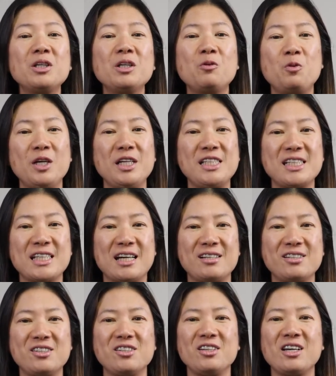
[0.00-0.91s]
to reach
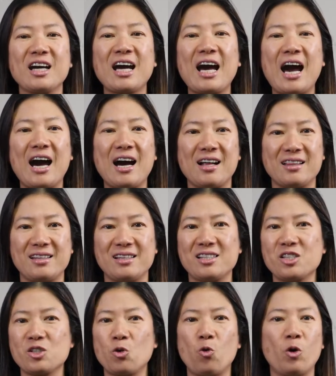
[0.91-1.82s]
out to your
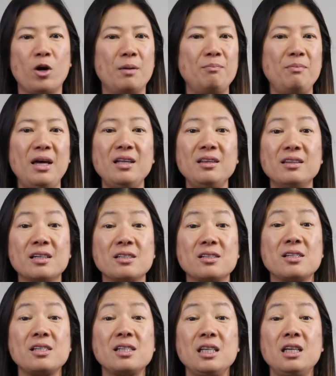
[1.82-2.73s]
colleagues or mentor to
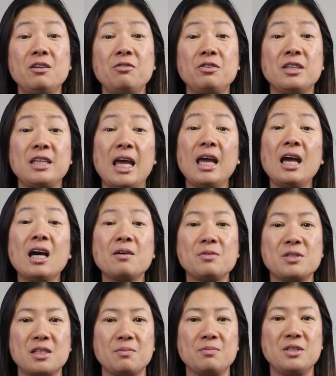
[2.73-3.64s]
see if they have
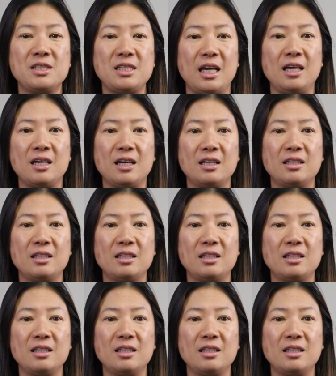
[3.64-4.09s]
some data